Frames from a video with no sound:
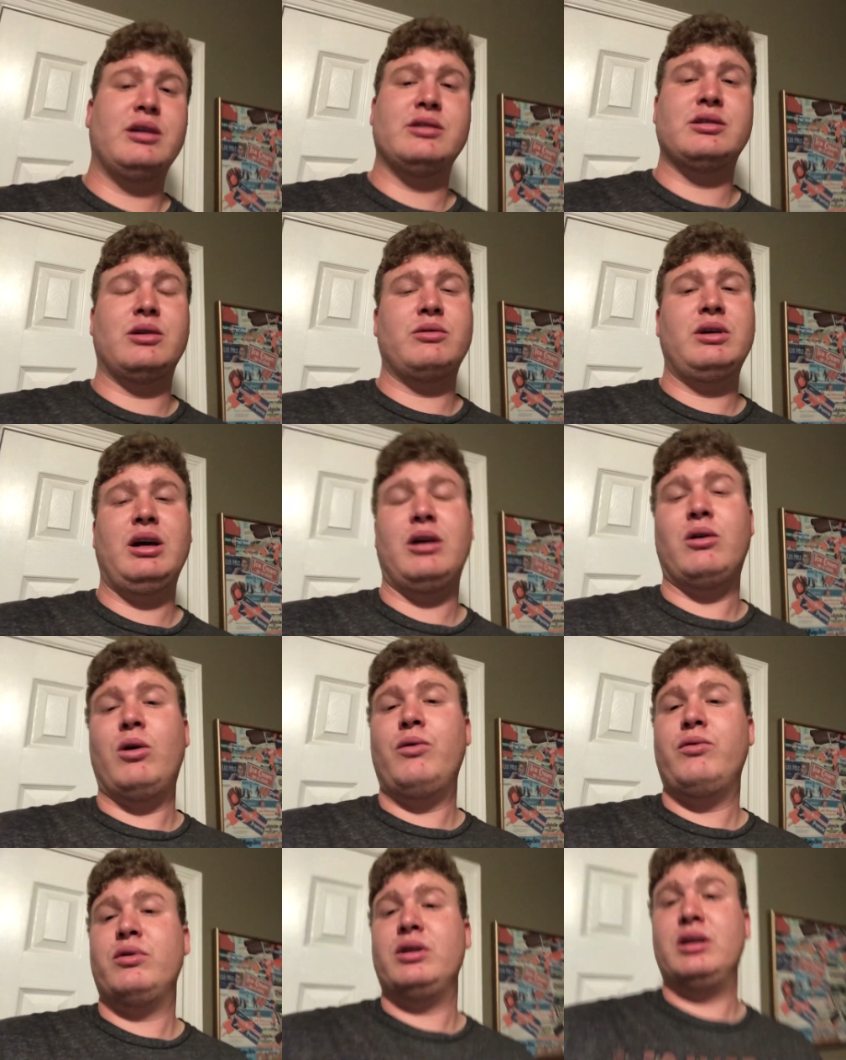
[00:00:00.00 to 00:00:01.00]
So yeah,
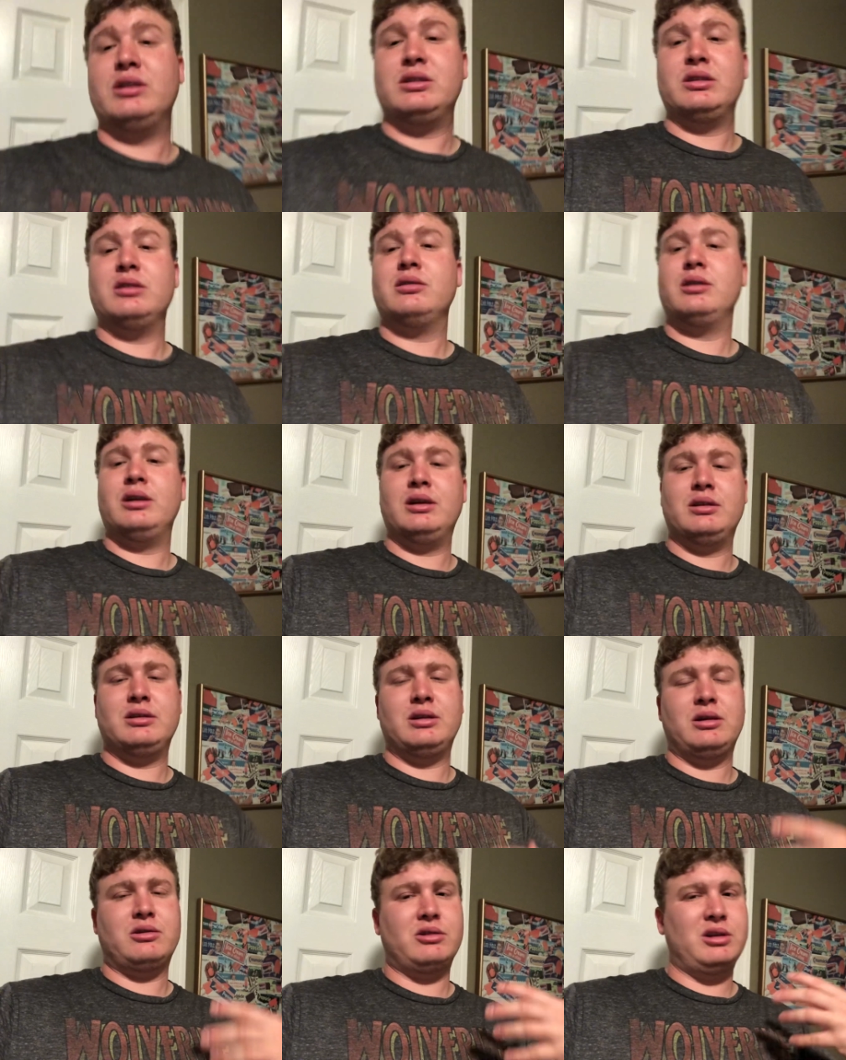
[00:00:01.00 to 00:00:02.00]
hopefully this is
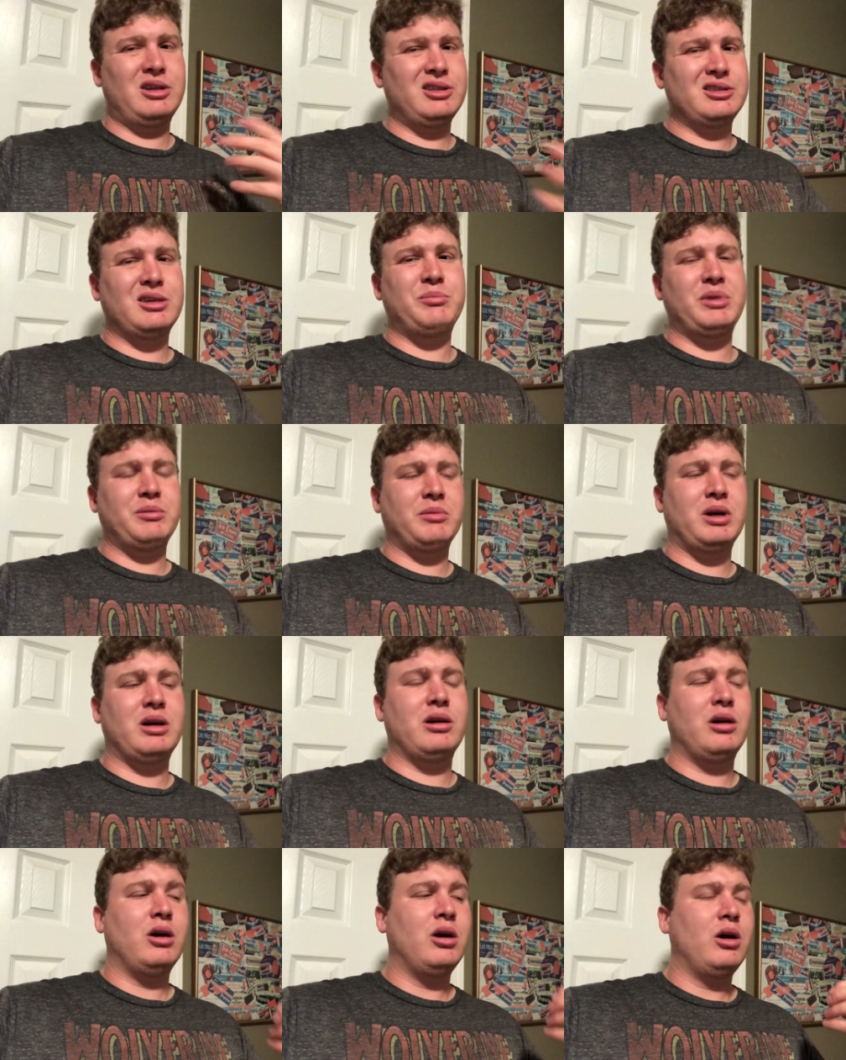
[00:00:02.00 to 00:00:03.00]
when it ends up in my
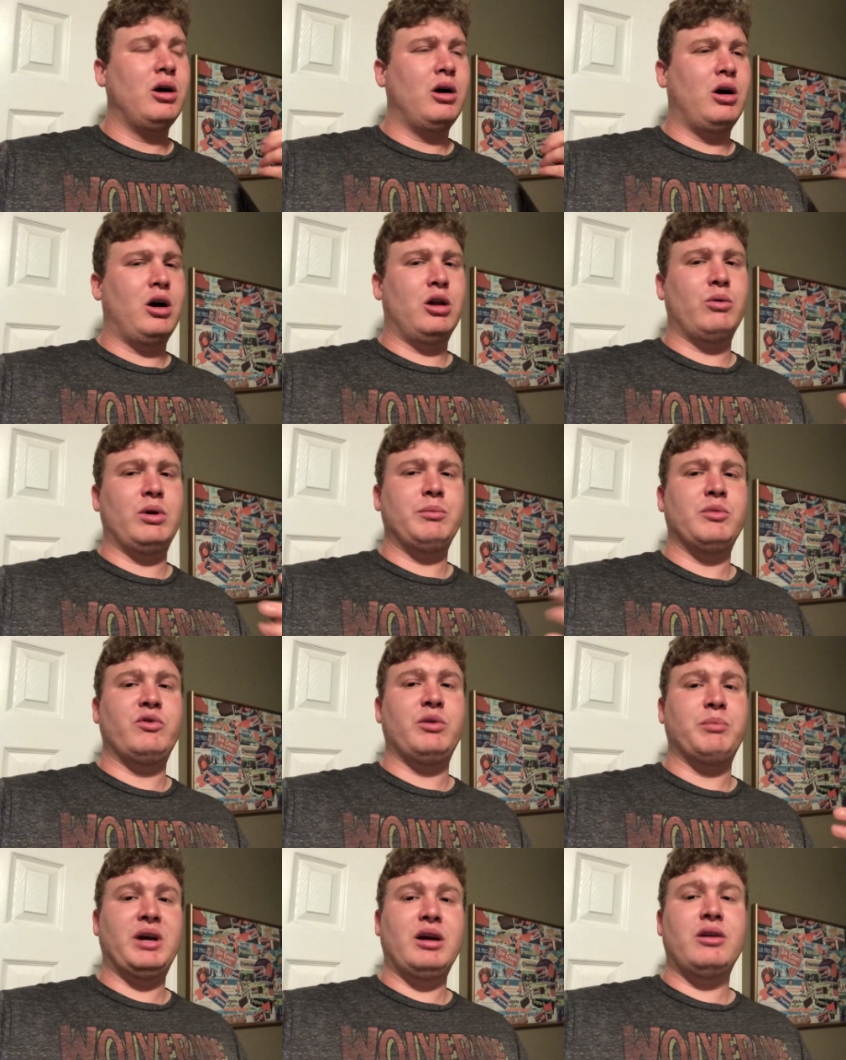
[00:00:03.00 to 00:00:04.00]
Halloween
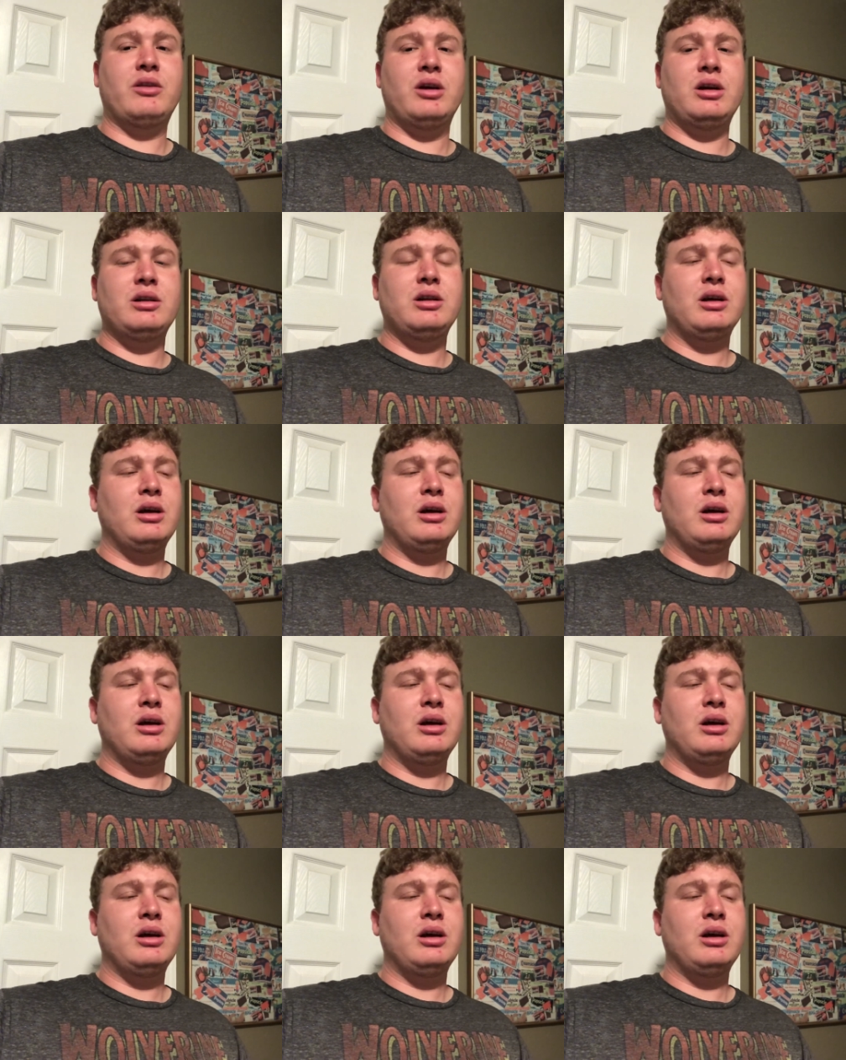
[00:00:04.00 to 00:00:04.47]
movie marathon.